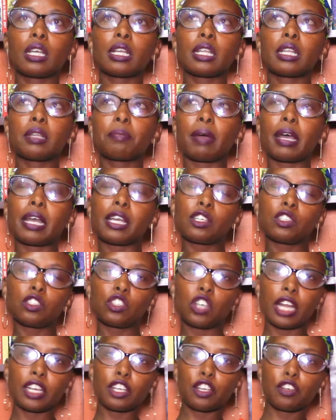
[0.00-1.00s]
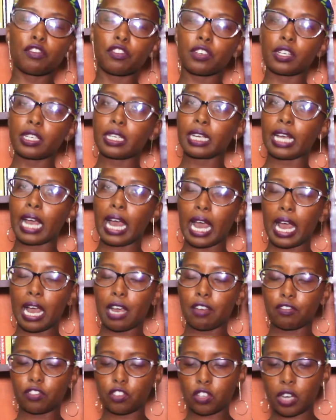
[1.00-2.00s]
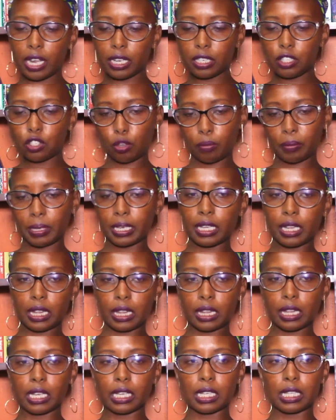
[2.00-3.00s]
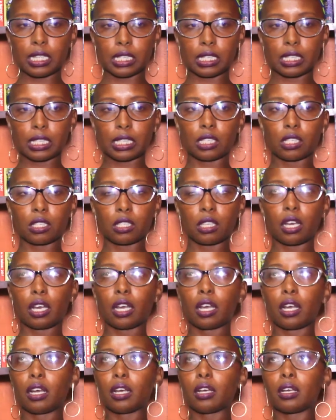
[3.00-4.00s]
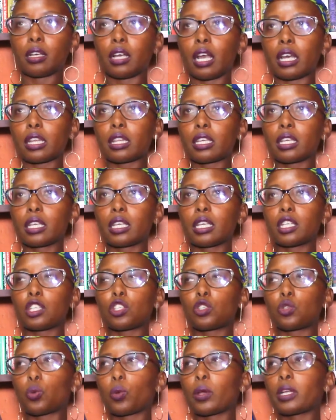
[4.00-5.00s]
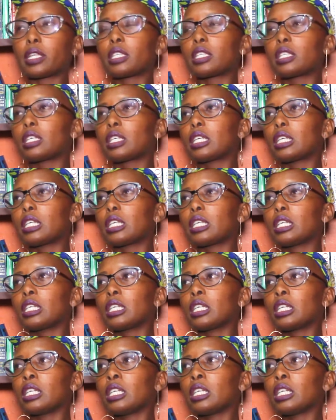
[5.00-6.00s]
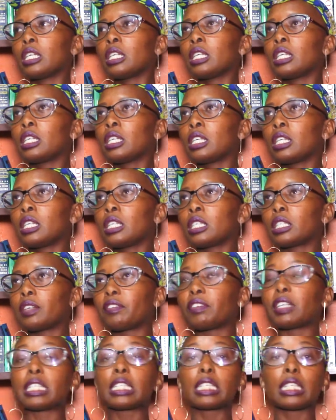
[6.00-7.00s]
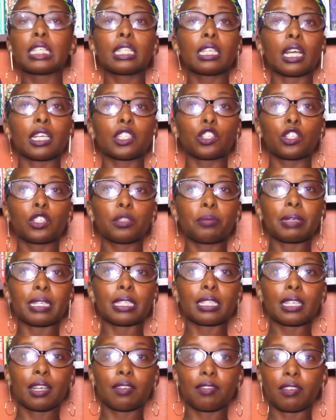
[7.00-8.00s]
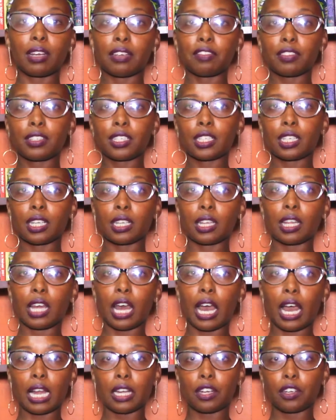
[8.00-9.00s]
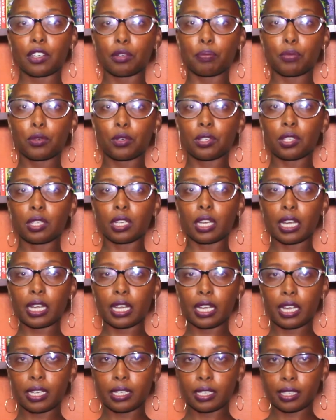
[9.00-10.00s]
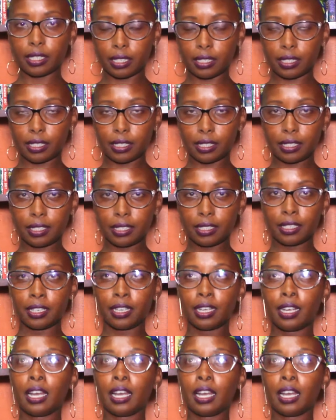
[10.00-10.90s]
In my journey of reading, I have tried so many things. I think in 2017, I told myself I'll finish 100 books in a year, and I did.